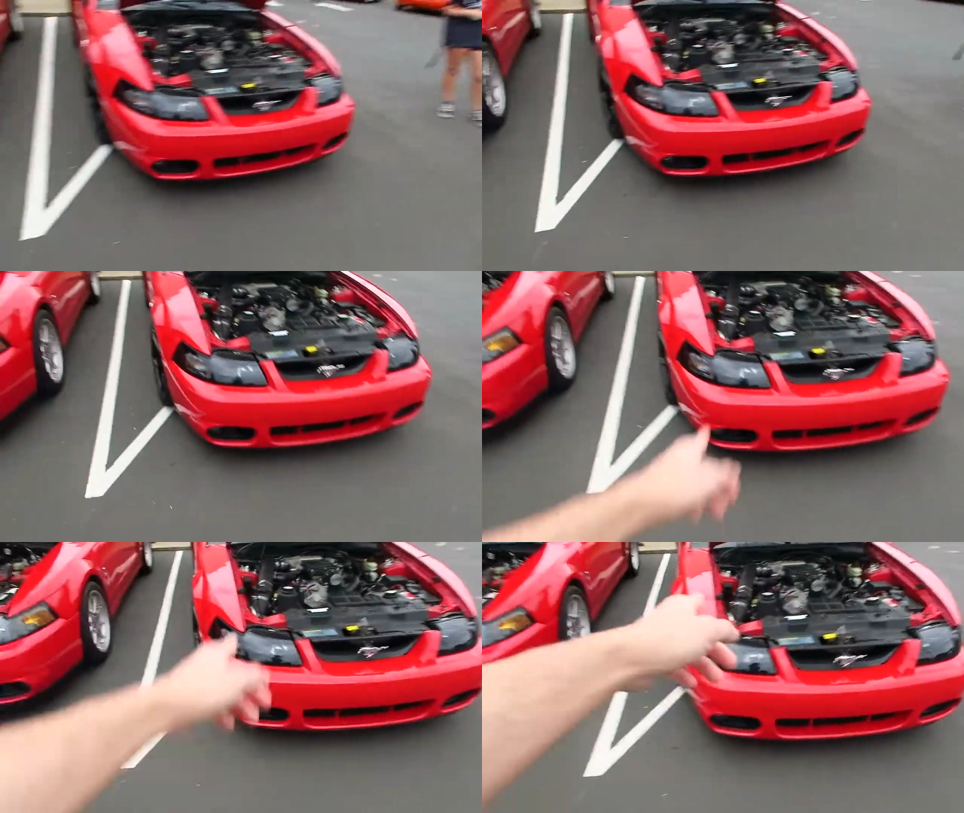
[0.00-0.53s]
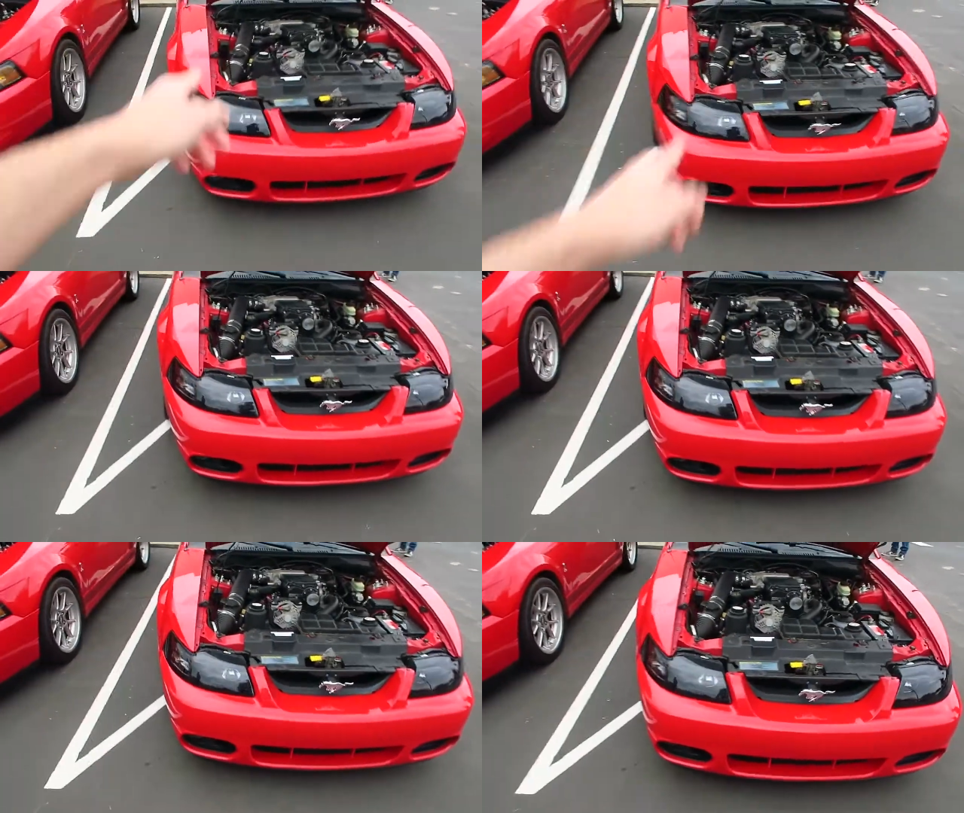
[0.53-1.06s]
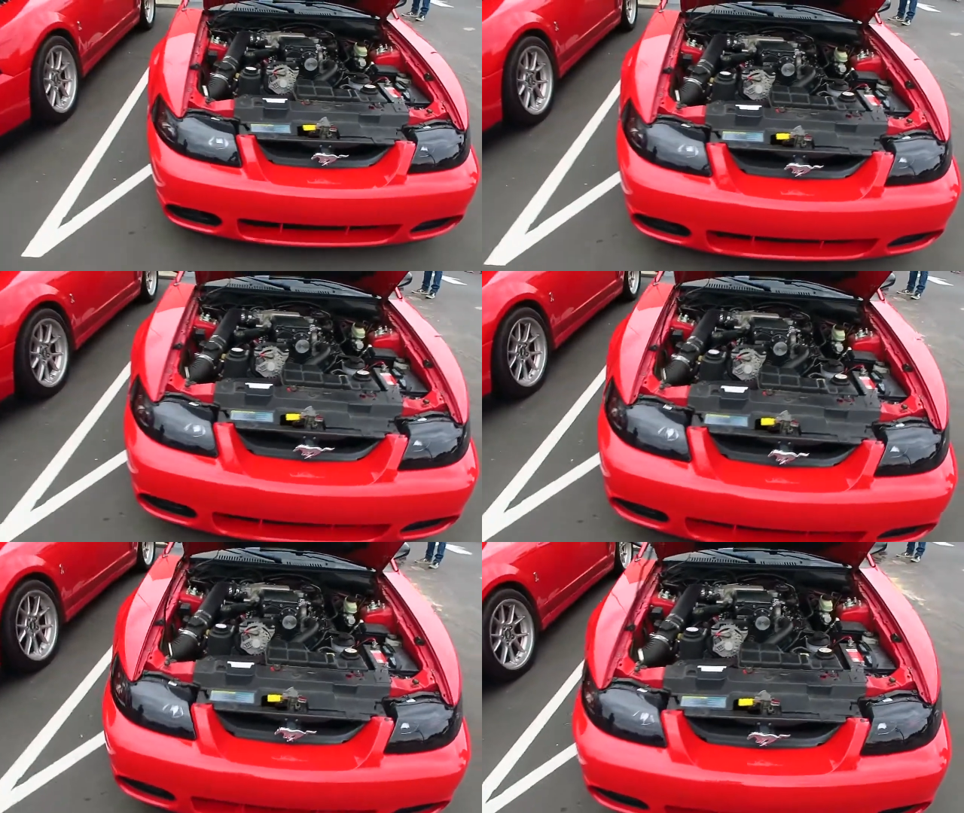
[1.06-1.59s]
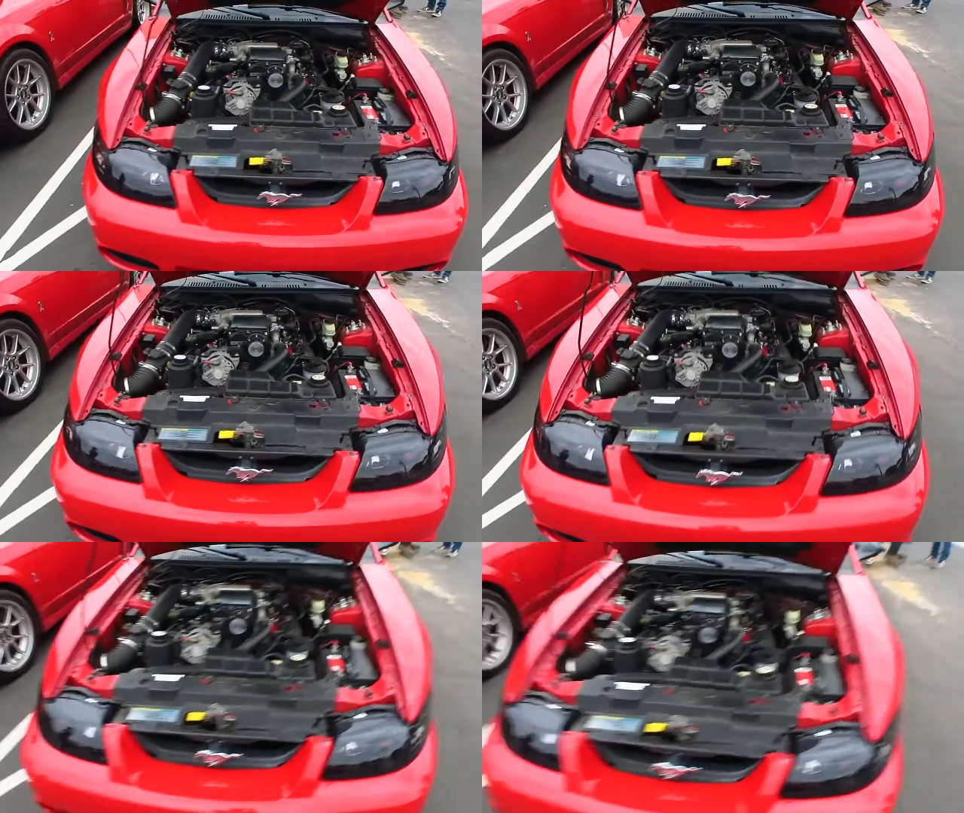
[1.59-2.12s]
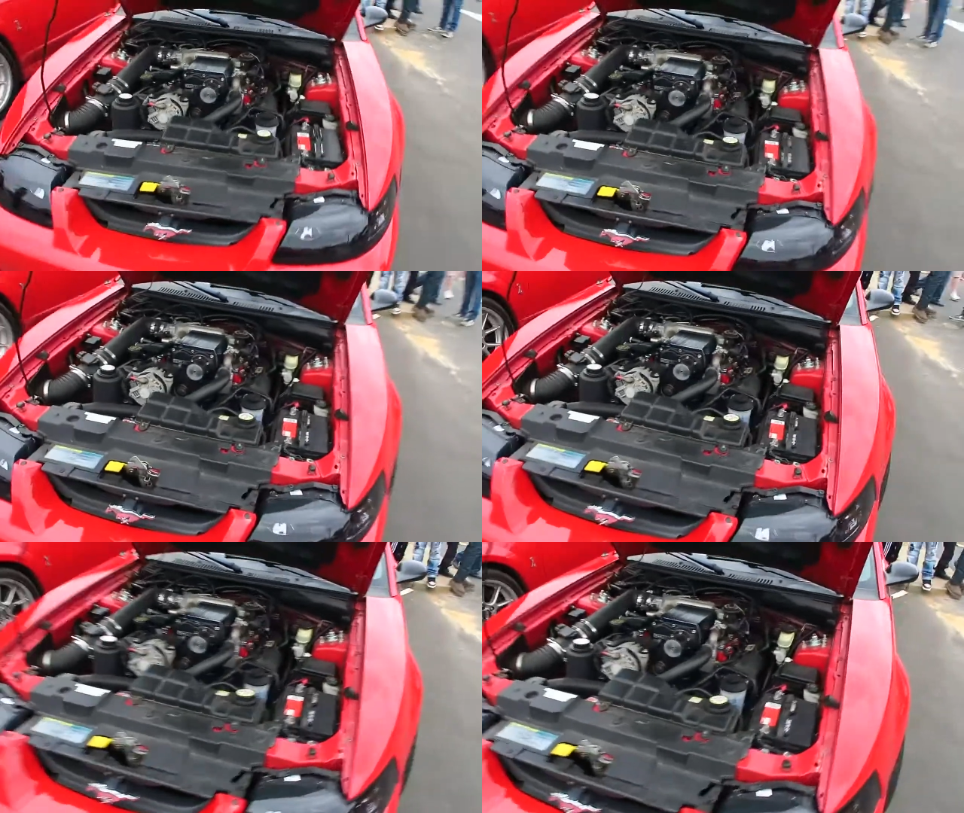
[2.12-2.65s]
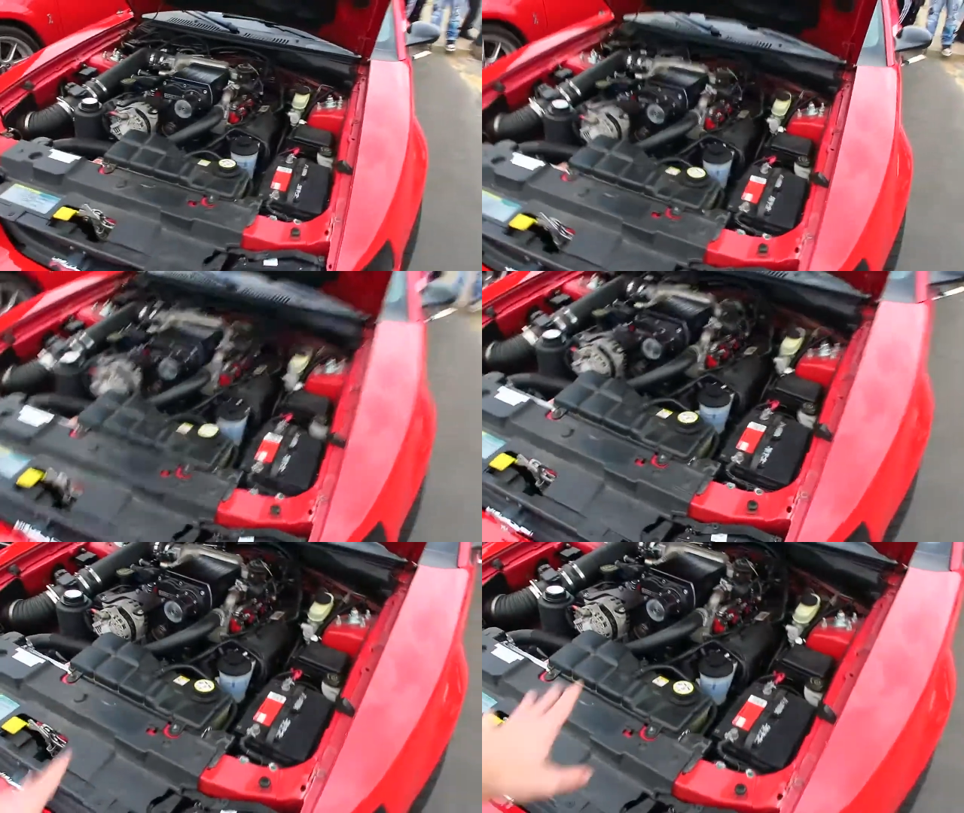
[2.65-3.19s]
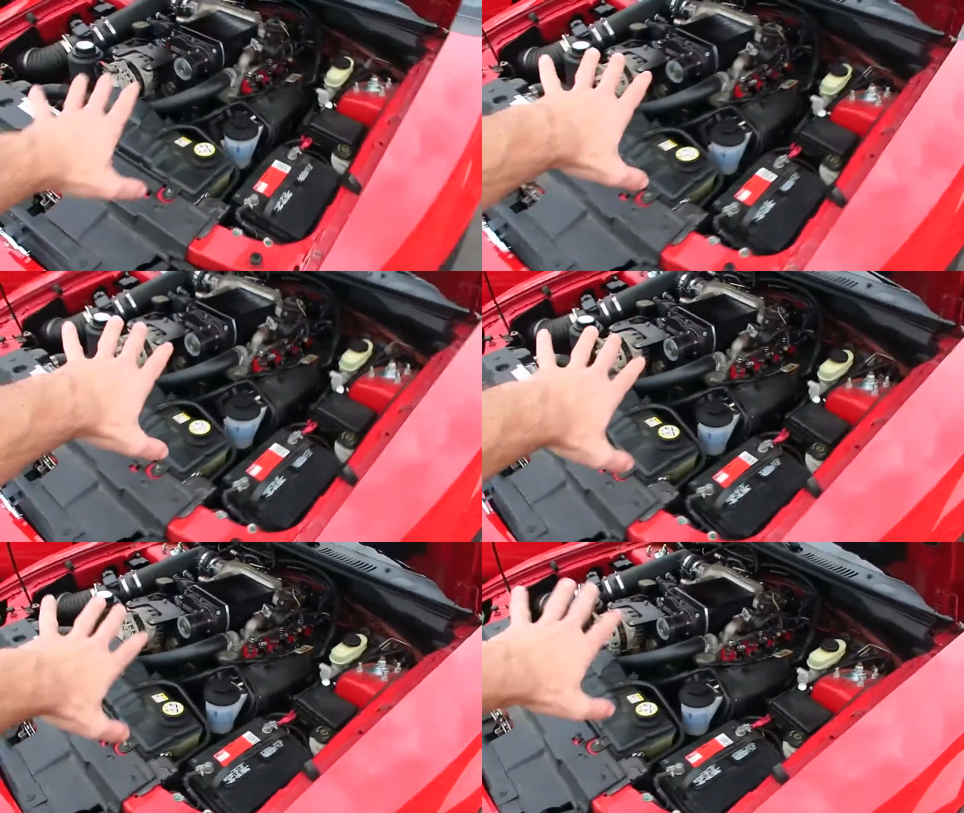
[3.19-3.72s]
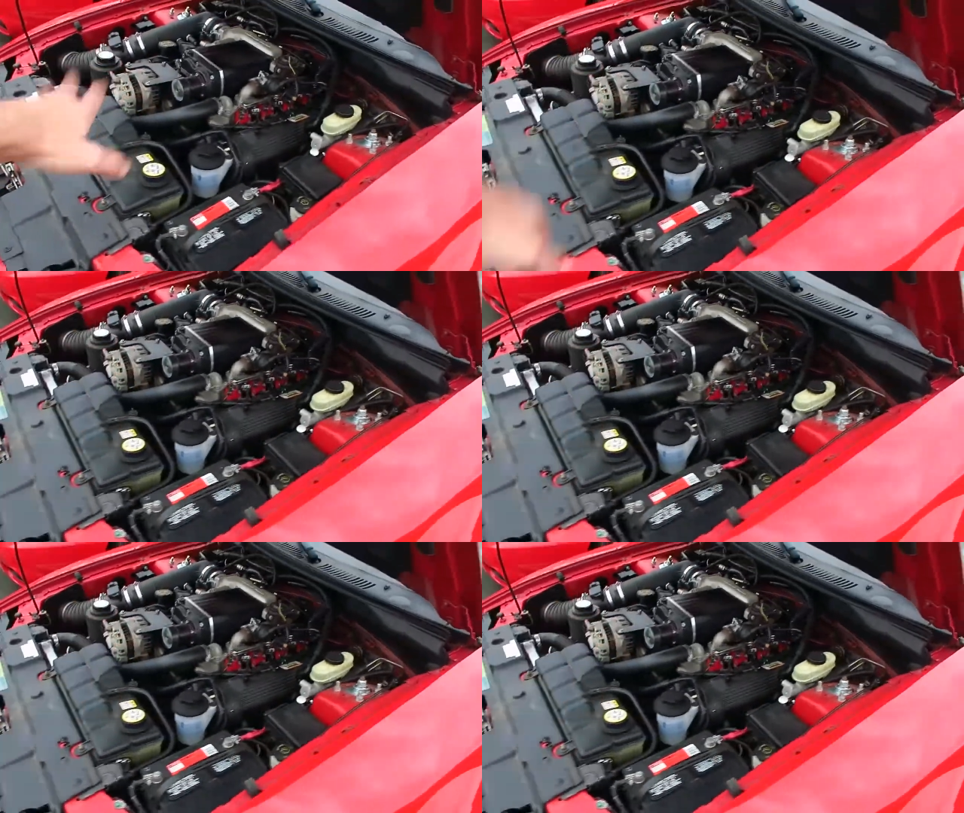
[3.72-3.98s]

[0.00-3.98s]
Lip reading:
[unreadable: no face in view]